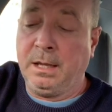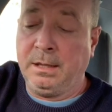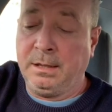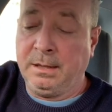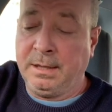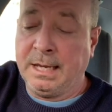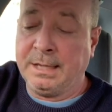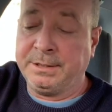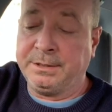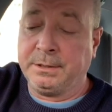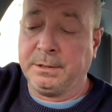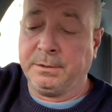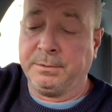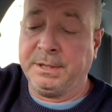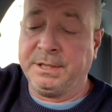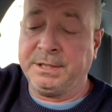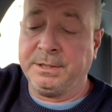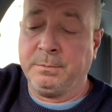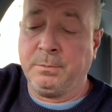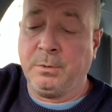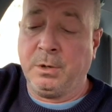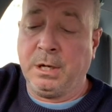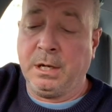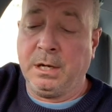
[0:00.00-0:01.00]
that's the
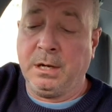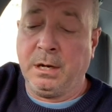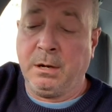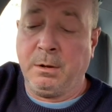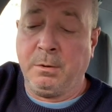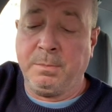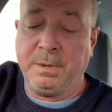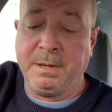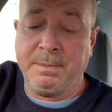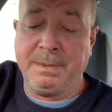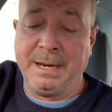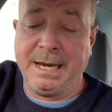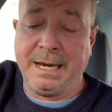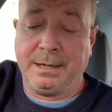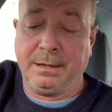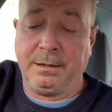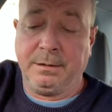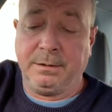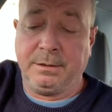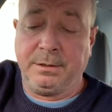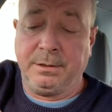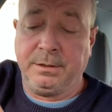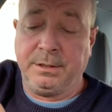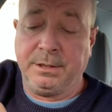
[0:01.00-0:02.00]
reason why I'll be back
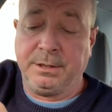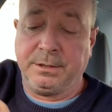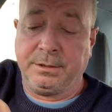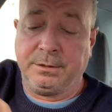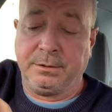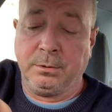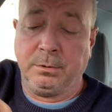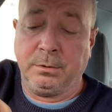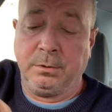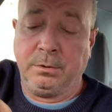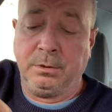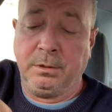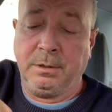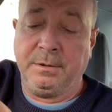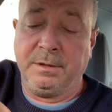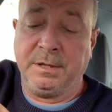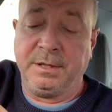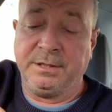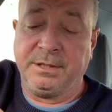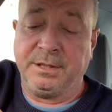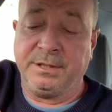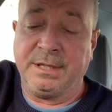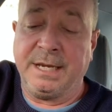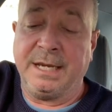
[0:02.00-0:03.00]
to this store.
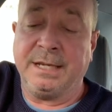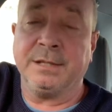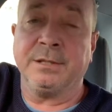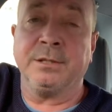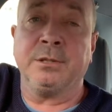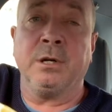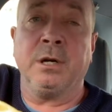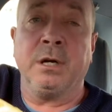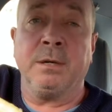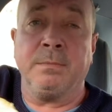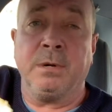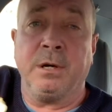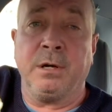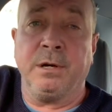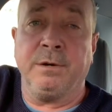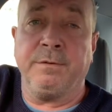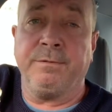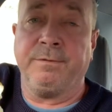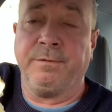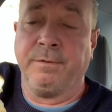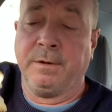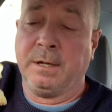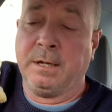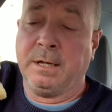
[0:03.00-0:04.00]
It's the second time
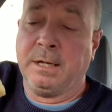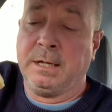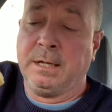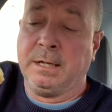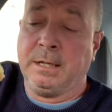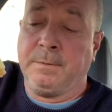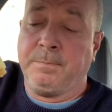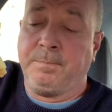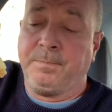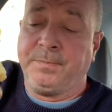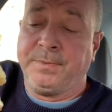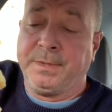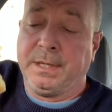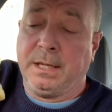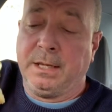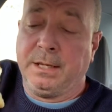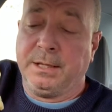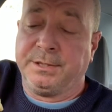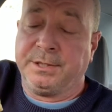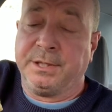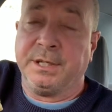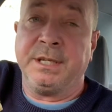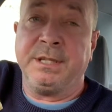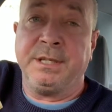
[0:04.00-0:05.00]
I've
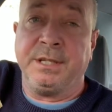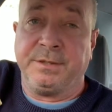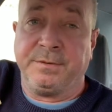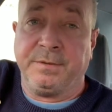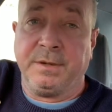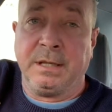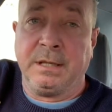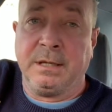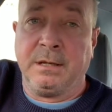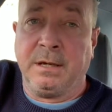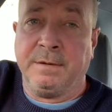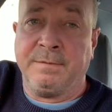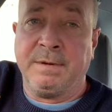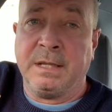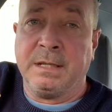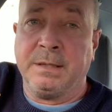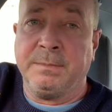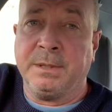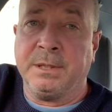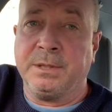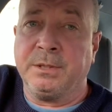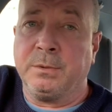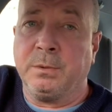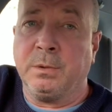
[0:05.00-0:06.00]
seen this fella. I've only
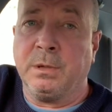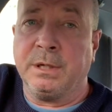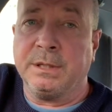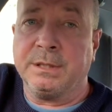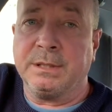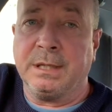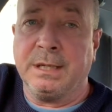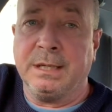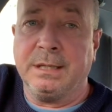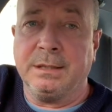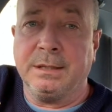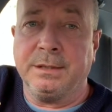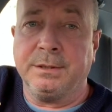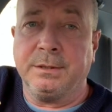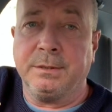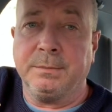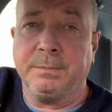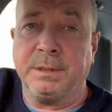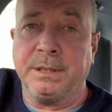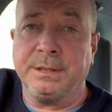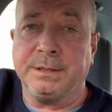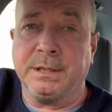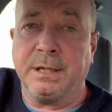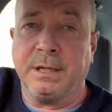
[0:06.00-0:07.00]
been twice lately to
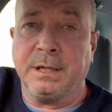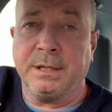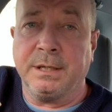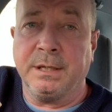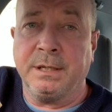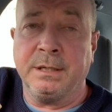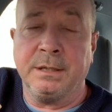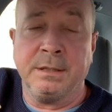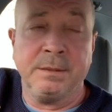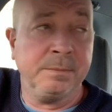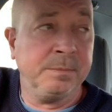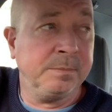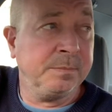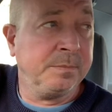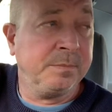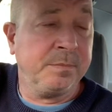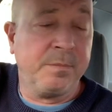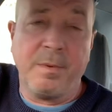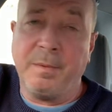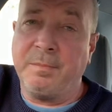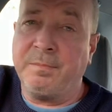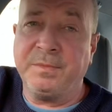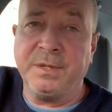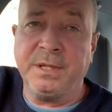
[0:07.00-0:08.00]
Pizza Hut here.
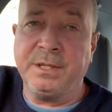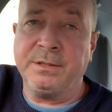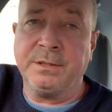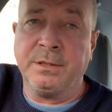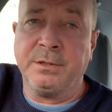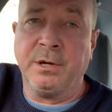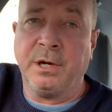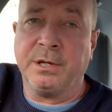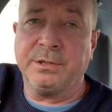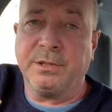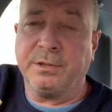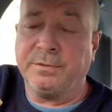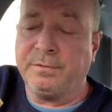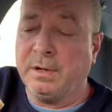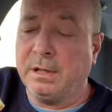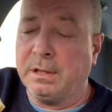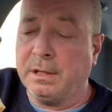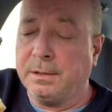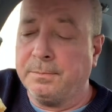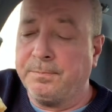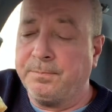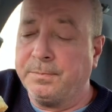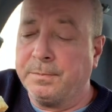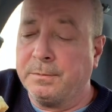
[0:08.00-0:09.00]
He's the nicest
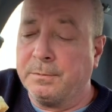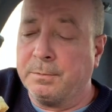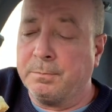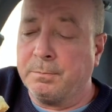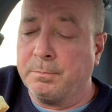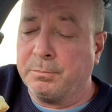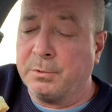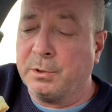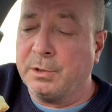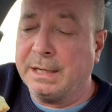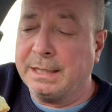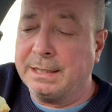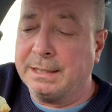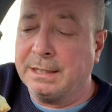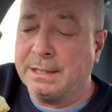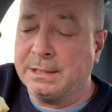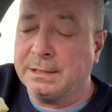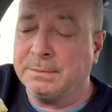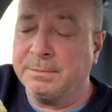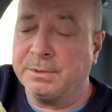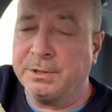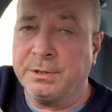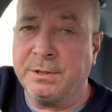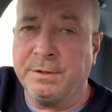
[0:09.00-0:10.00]
fella. Great
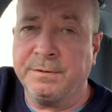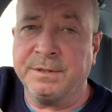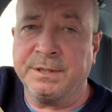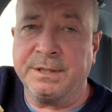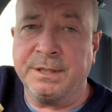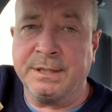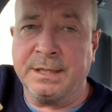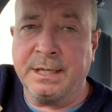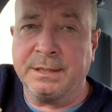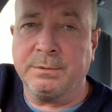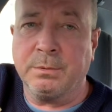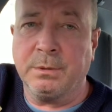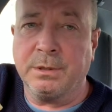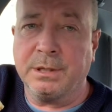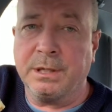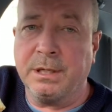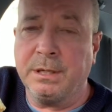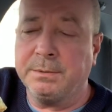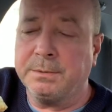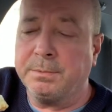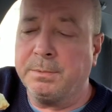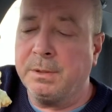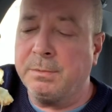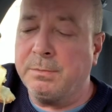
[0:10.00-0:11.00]
customer service, and that's what
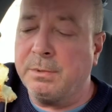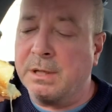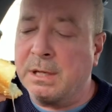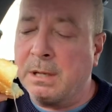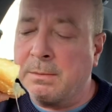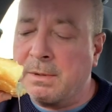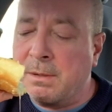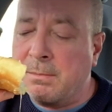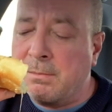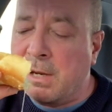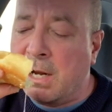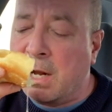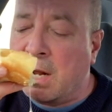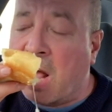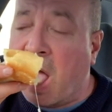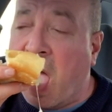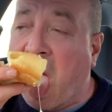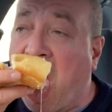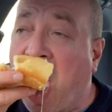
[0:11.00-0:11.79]
keeps people coming back.